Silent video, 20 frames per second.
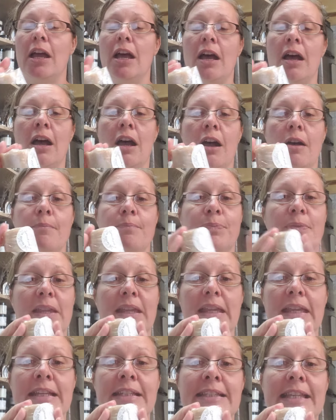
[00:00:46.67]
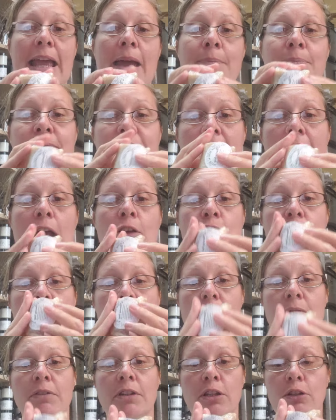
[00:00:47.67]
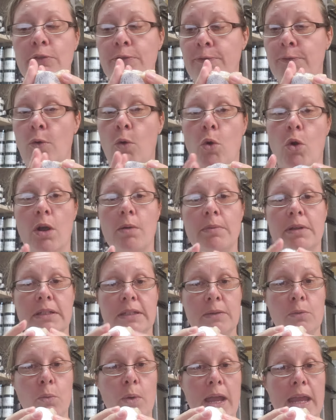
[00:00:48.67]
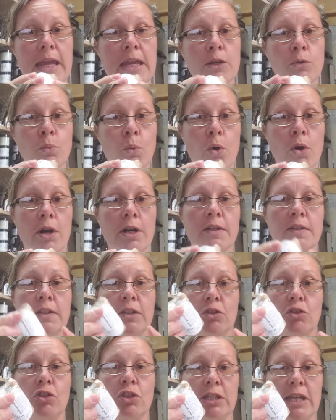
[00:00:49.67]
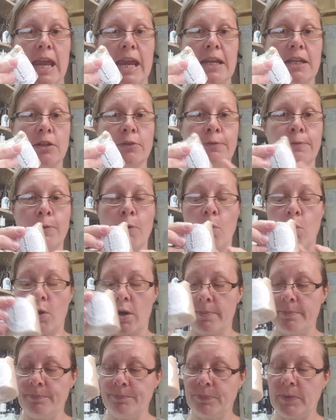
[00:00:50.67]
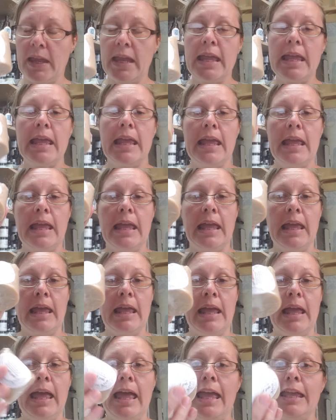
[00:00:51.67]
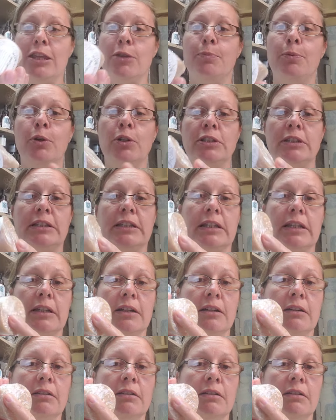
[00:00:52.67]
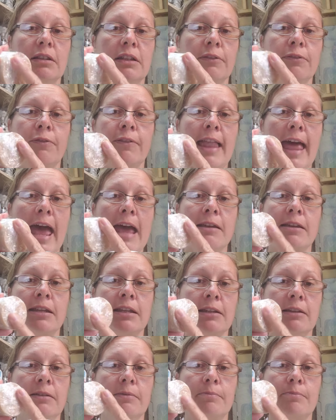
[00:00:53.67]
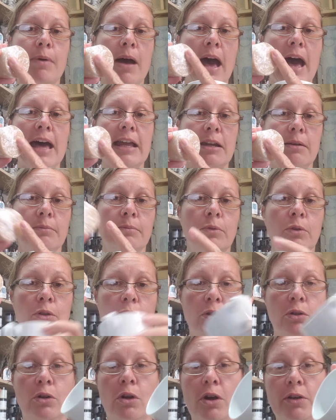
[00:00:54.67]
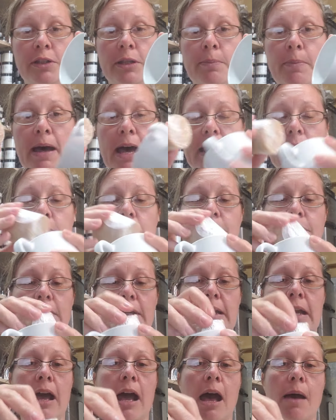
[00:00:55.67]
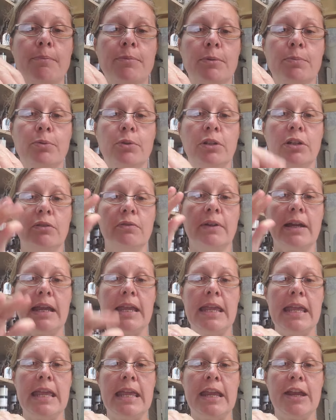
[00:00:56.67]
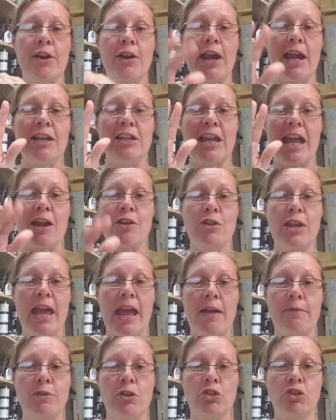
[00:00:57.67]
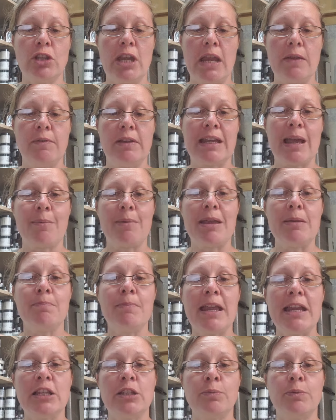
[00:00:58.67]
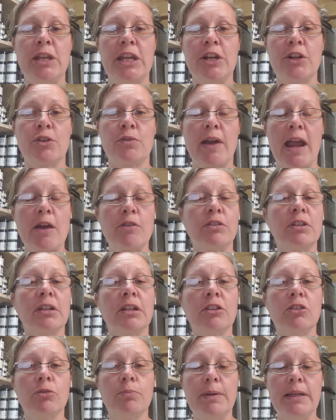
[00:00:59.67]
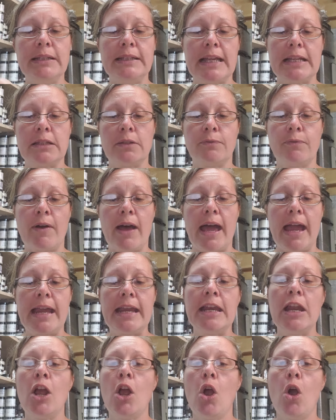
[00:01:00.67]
Um, except now you have a little form. And the way it works is you take the form, you put the the flat bottom on the bottom of the cup. You put it right here, and now you have your shaving cup. It may steer around a little bit, that's fine.